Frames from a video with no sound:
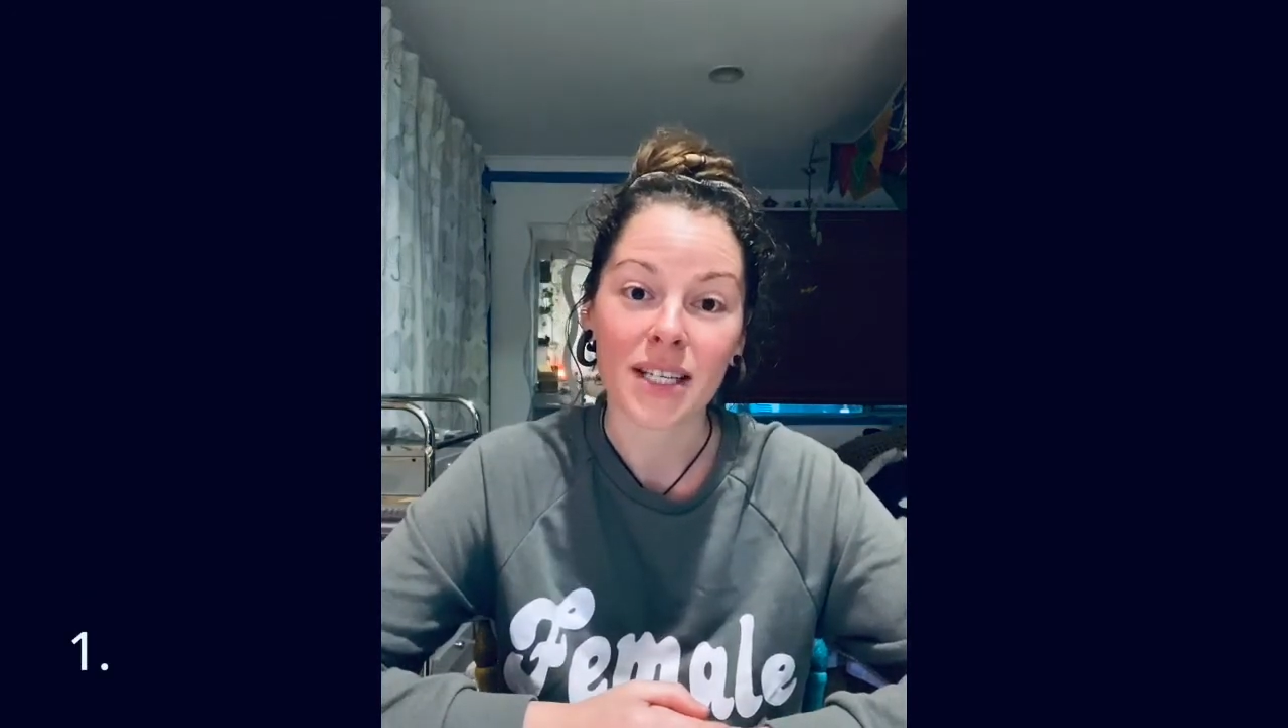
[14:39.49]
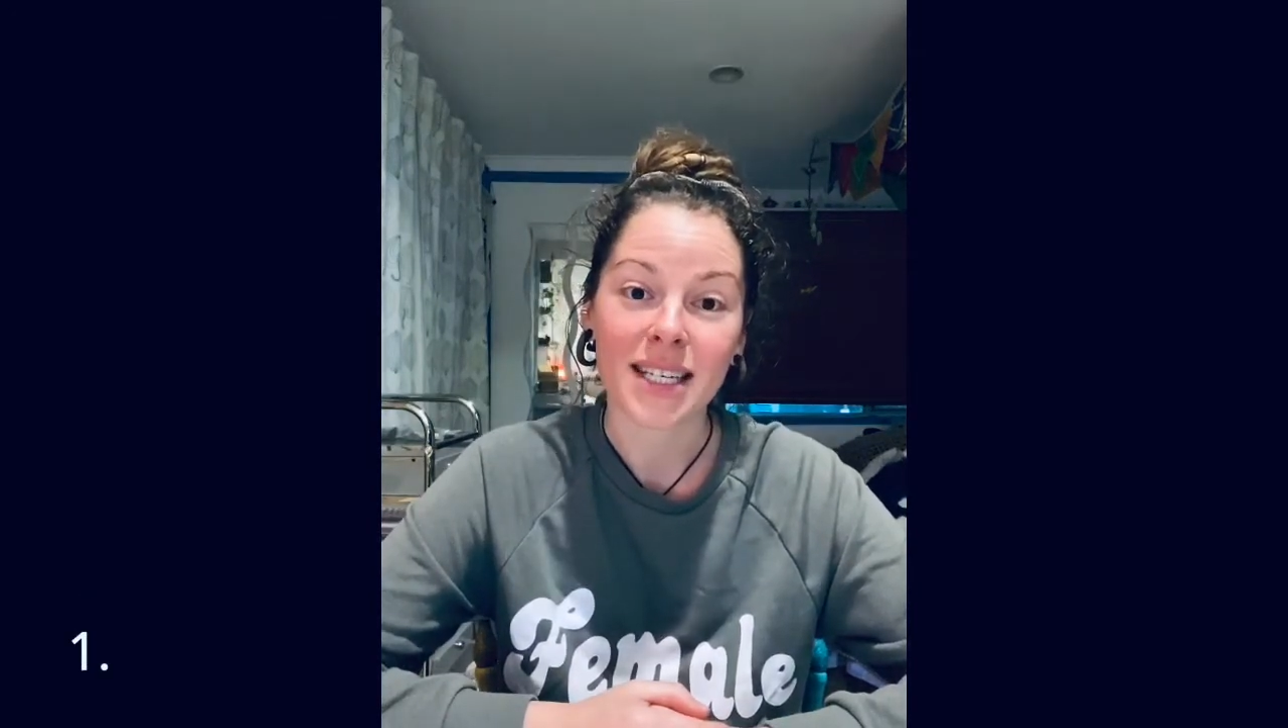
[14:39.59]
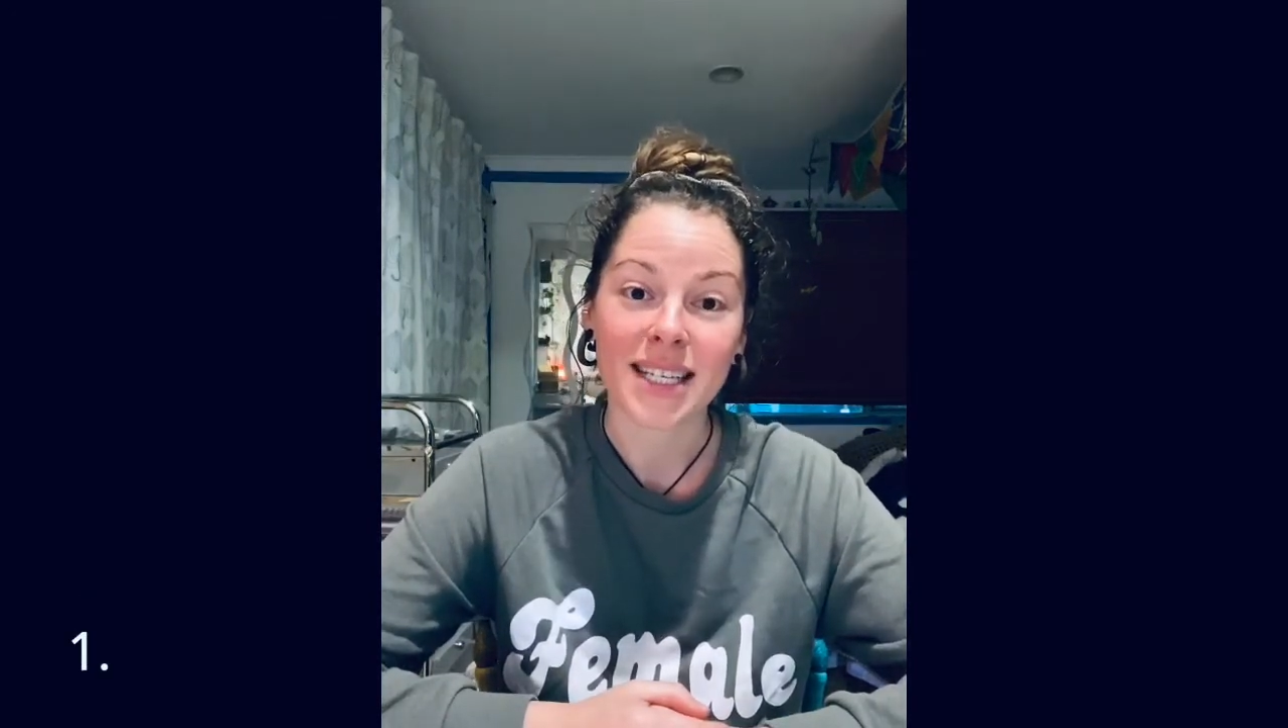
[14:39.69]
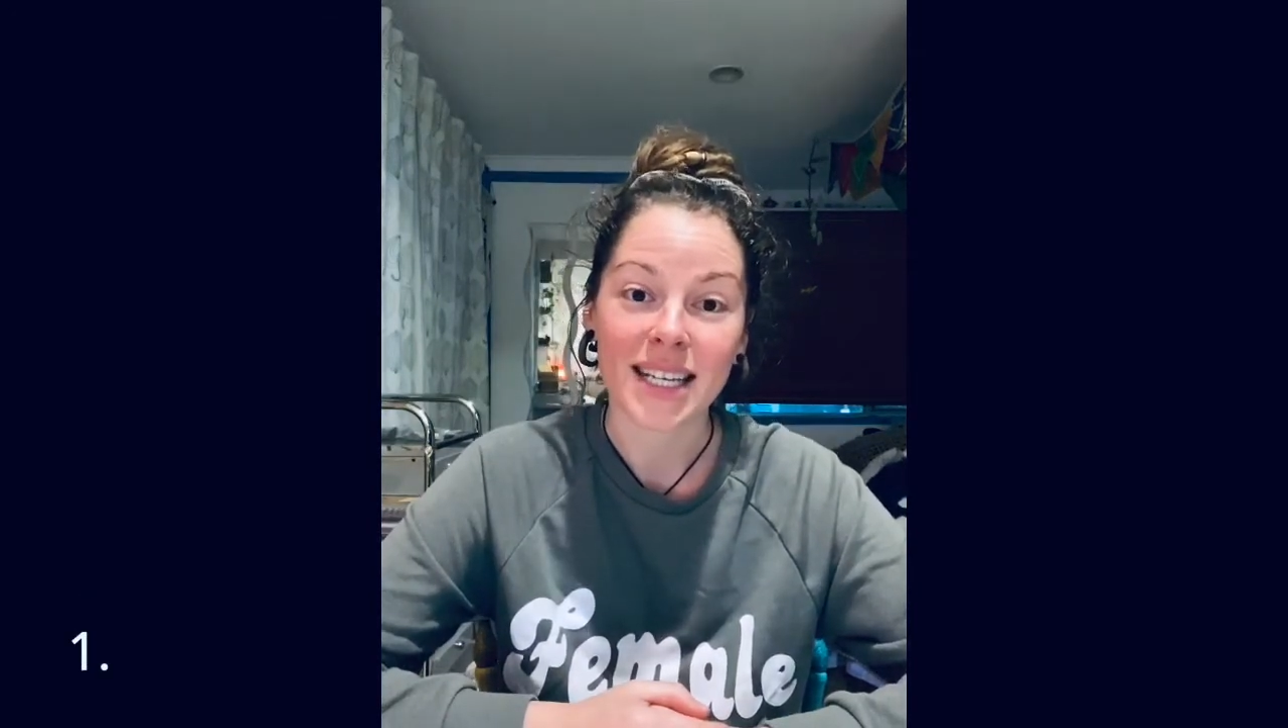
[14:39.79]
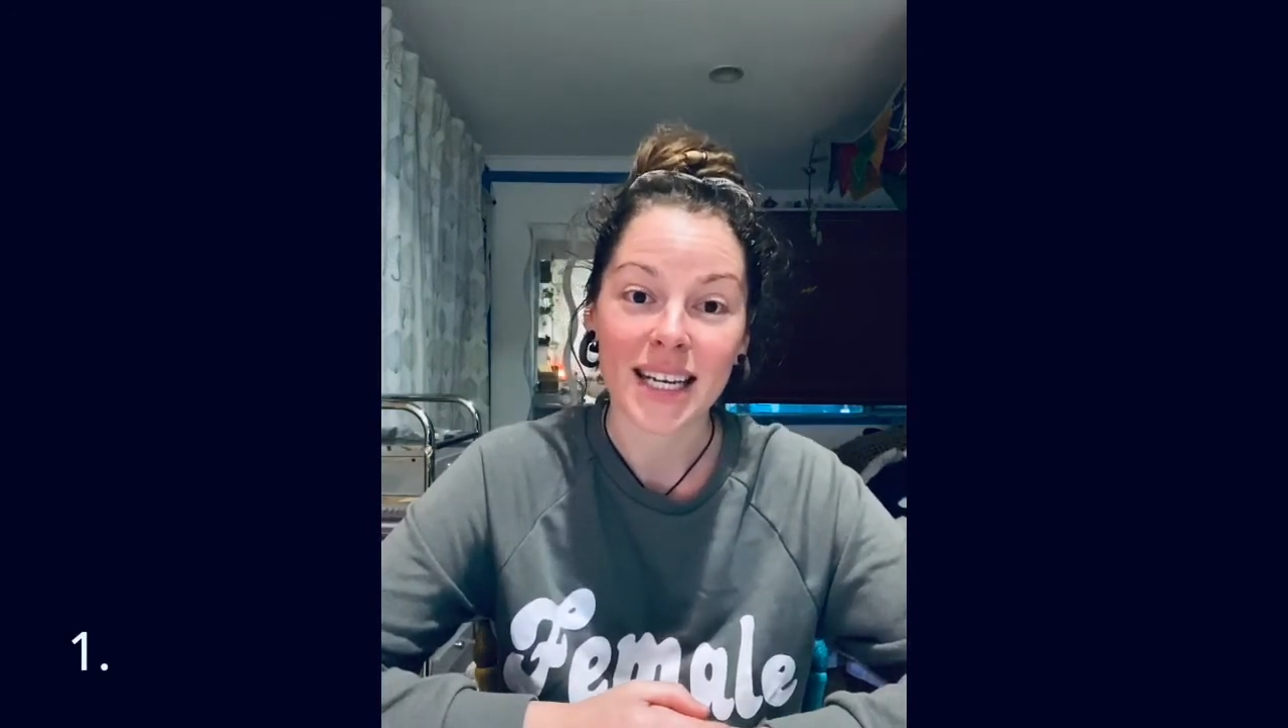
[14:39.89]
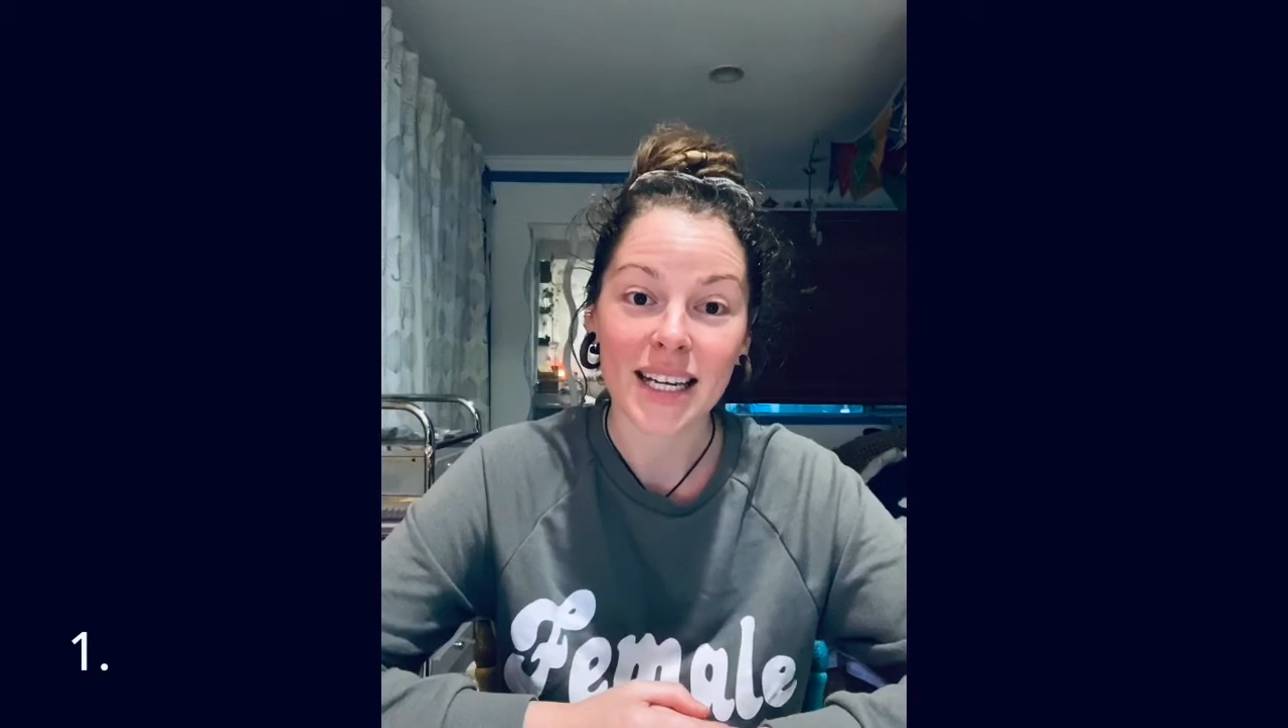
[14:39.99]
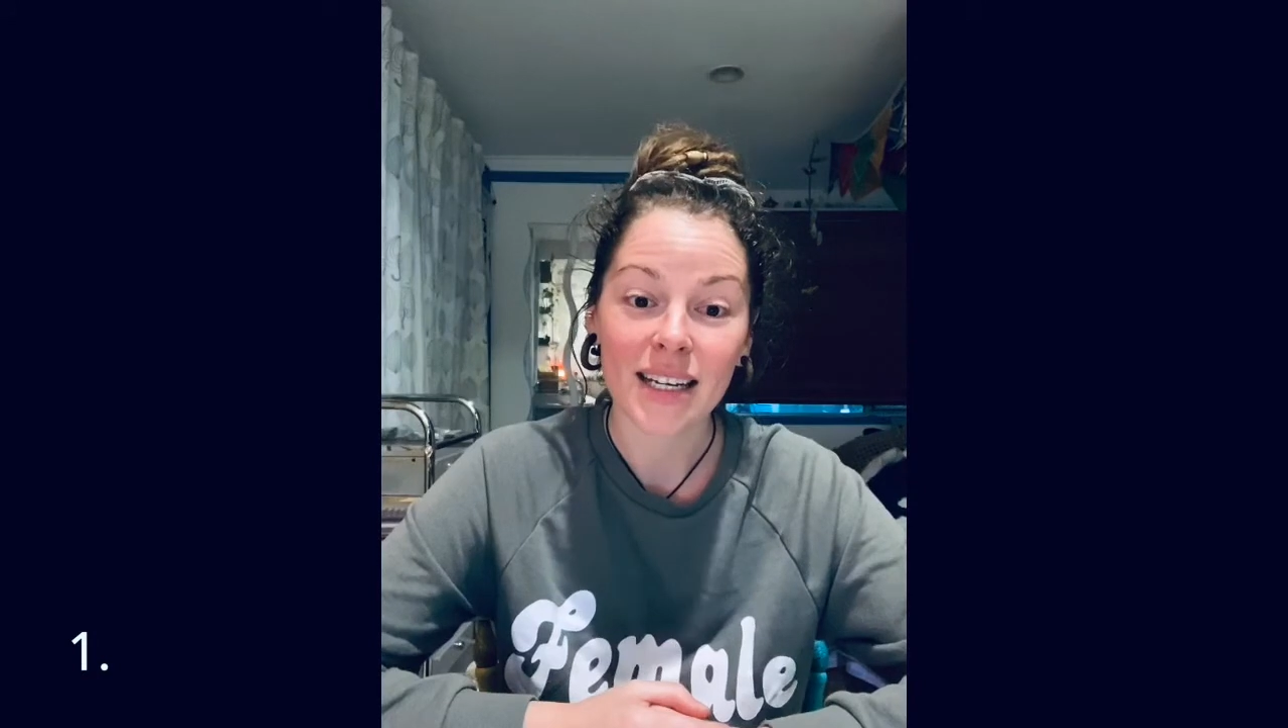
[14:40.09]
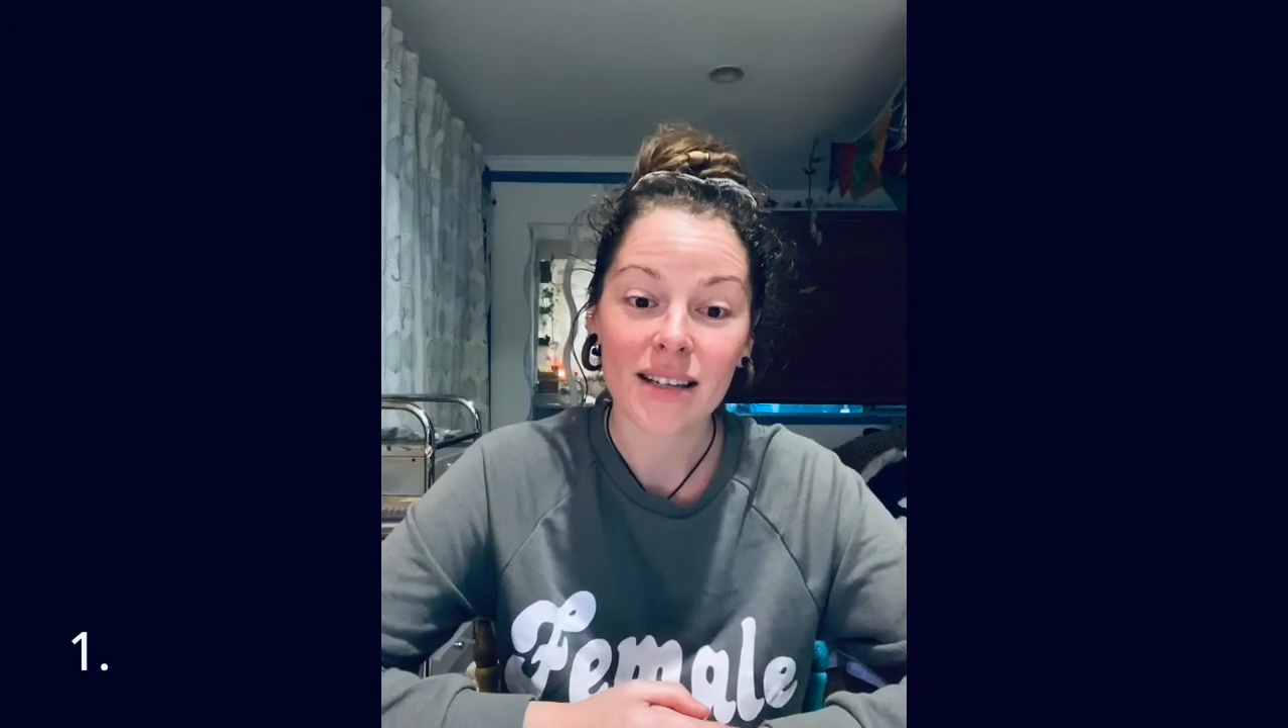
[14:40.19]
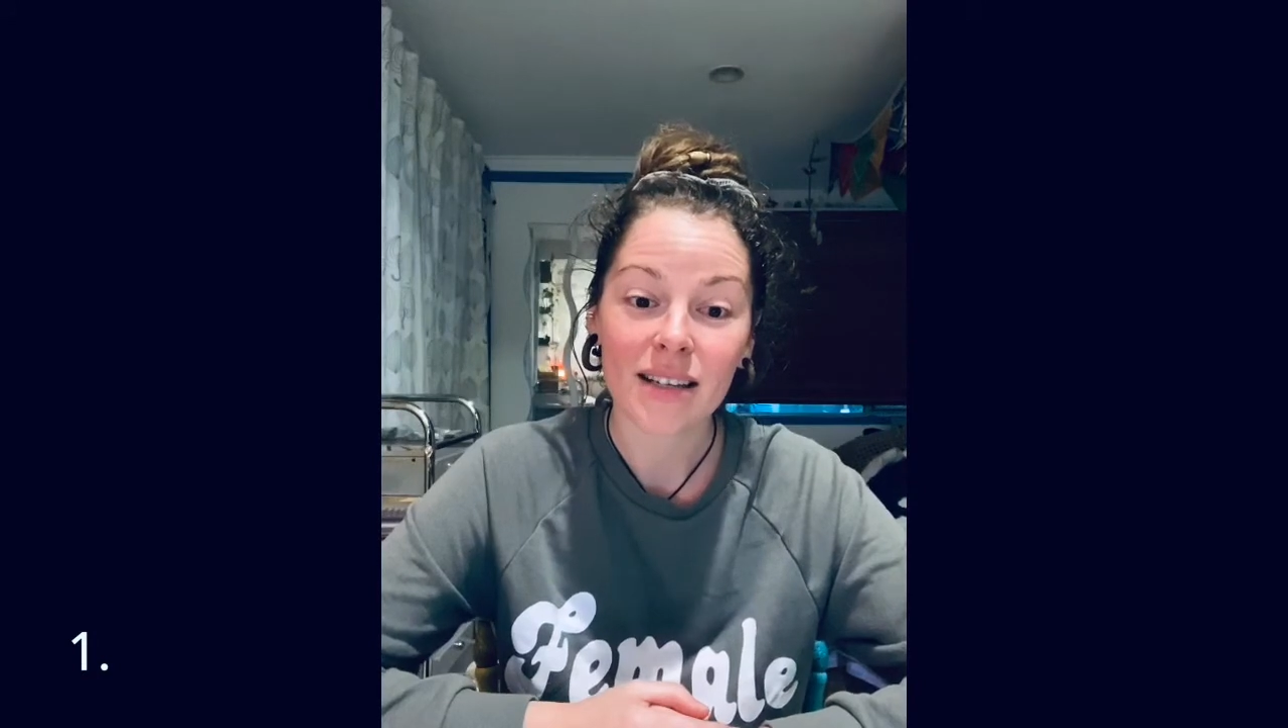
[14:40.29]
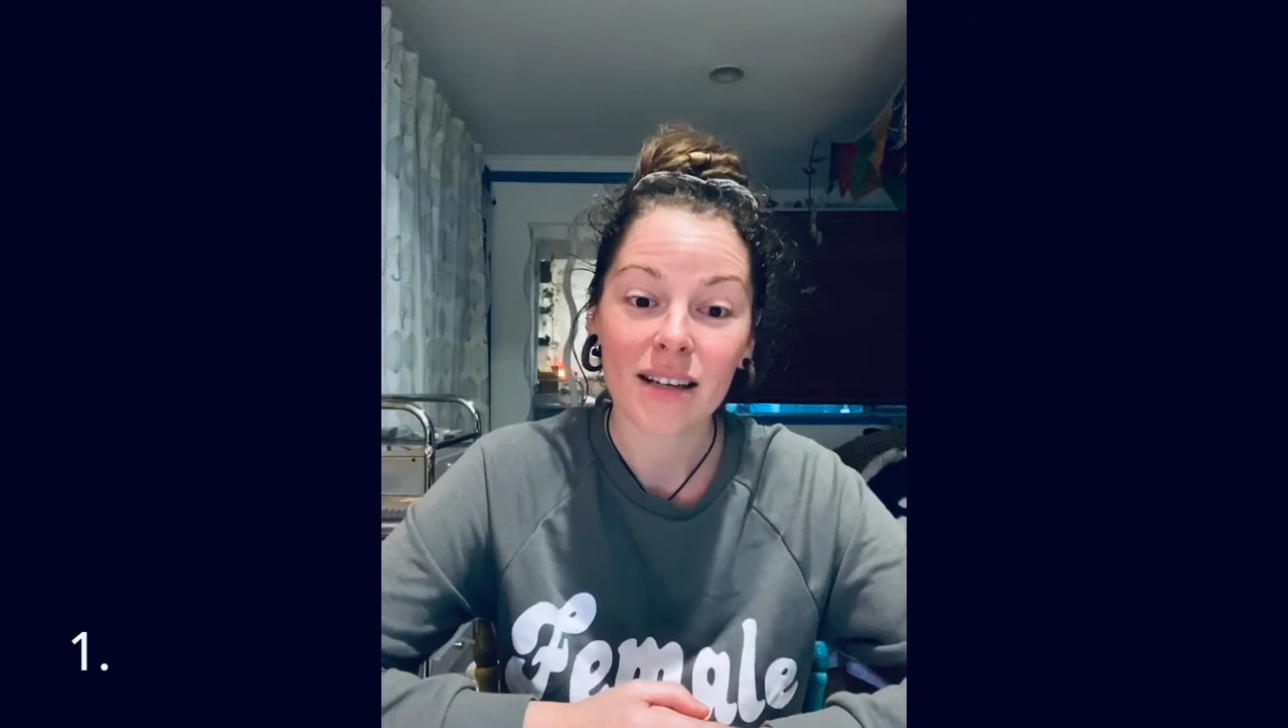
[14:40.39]

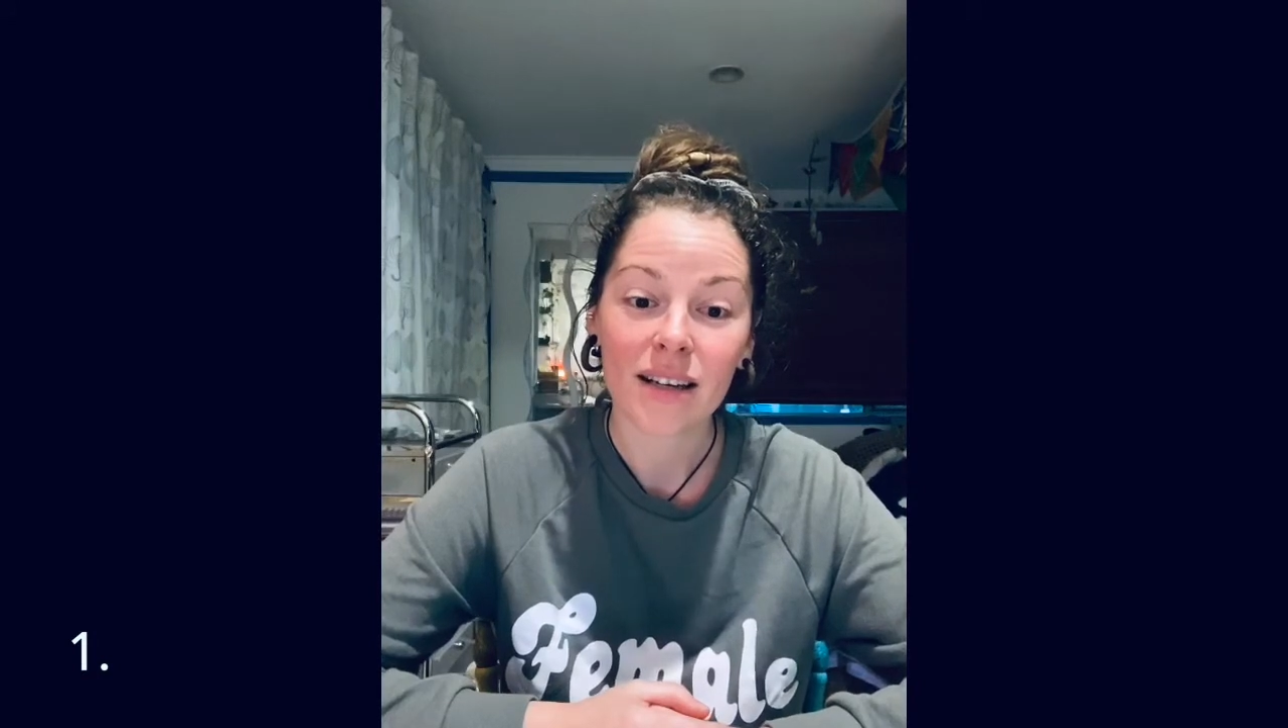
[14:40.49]
disease